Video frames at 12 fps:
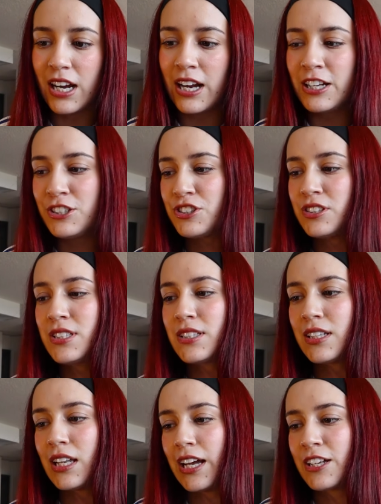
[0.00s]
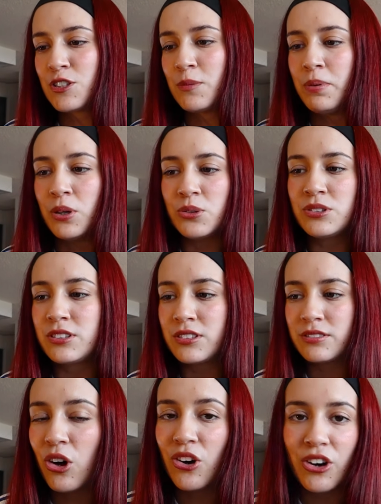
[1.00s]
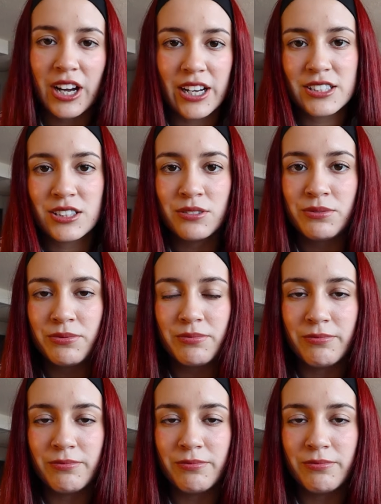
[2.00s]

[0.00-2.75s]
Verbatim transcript: I just like to post all kinds of